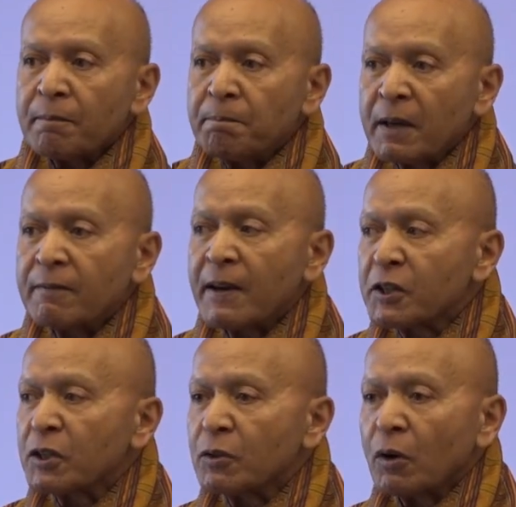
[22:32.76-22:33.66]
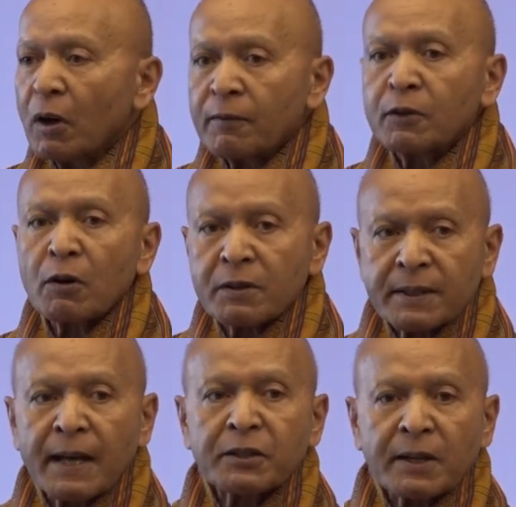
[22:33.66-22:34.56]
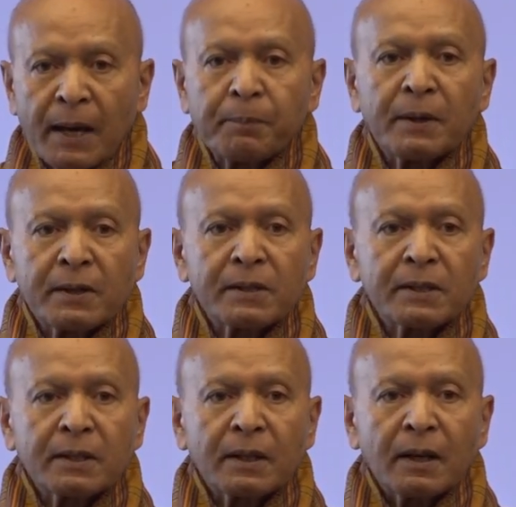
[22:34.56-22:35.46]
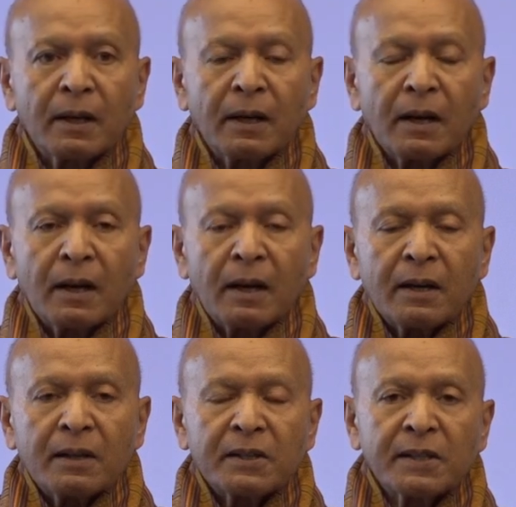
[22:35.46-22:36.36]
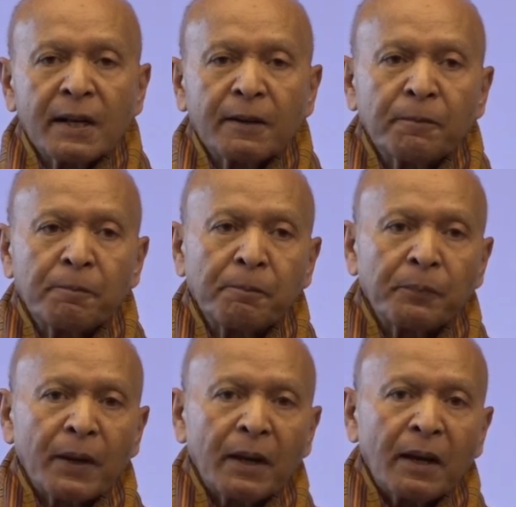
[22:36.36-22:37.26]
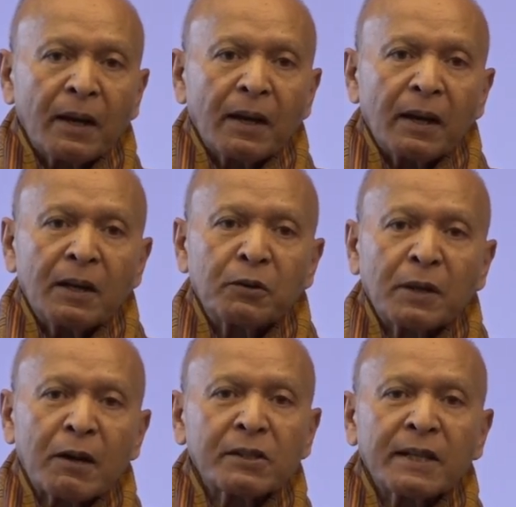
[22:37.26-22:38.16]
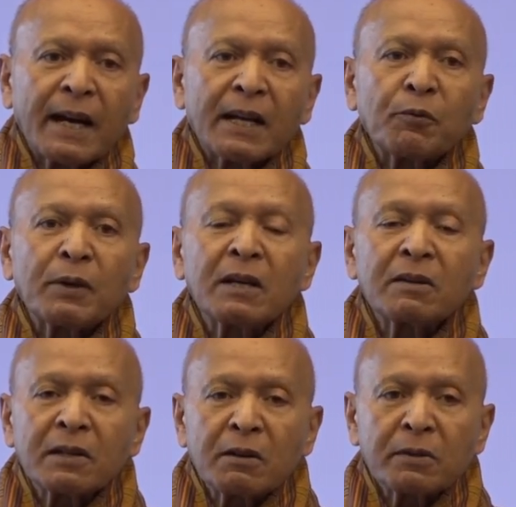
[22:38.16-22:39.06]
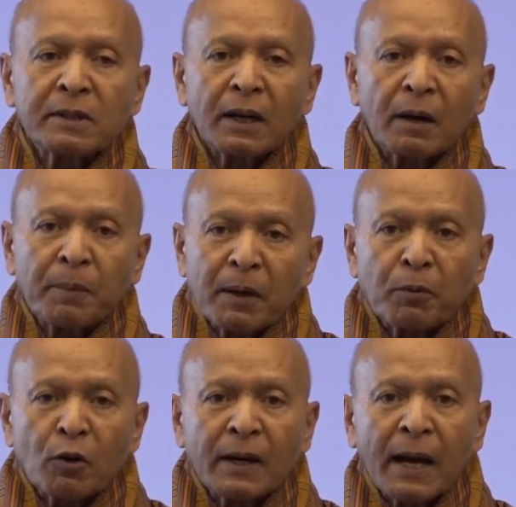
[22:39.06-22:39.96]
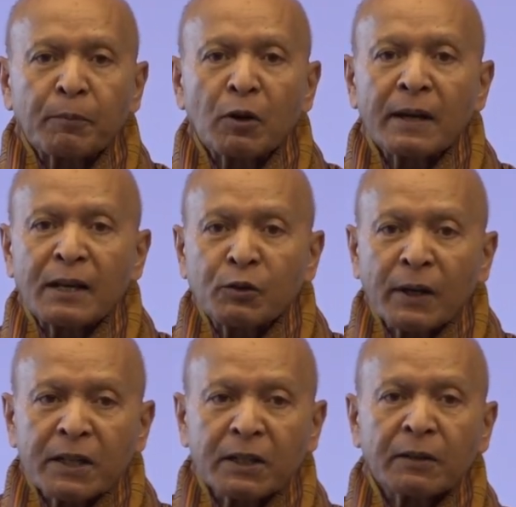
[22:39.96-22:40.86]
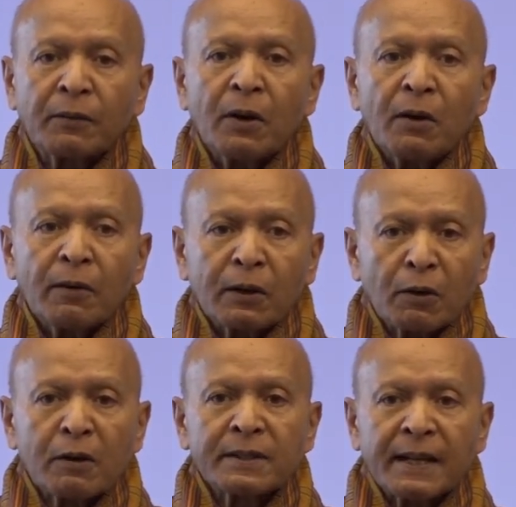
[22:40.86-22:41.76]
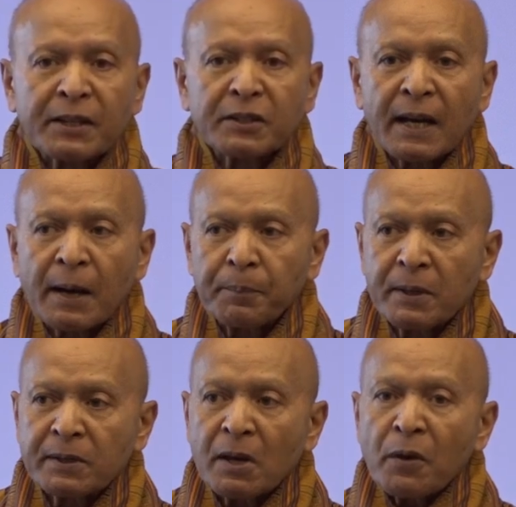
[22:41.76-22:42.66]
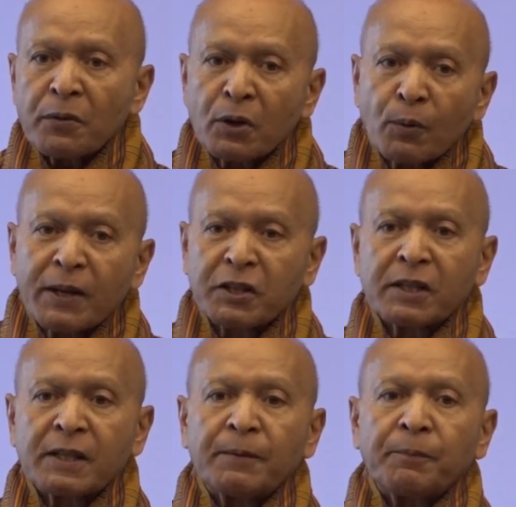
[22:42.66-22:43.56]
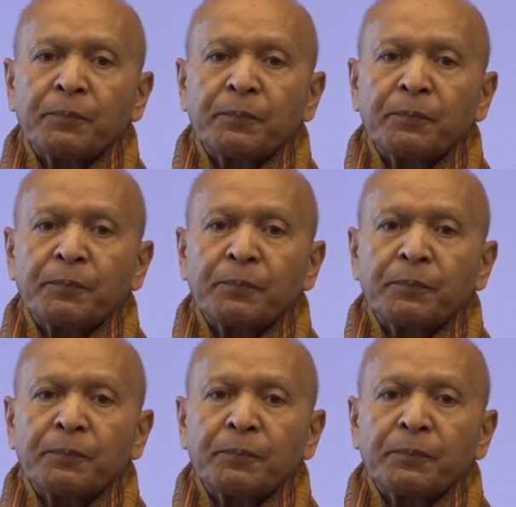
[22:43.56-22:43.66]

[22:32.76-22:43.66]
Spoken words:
big vision of gross national happiness. So, in 2009, we introduced a big program called Educating for Gross National Happiness, through which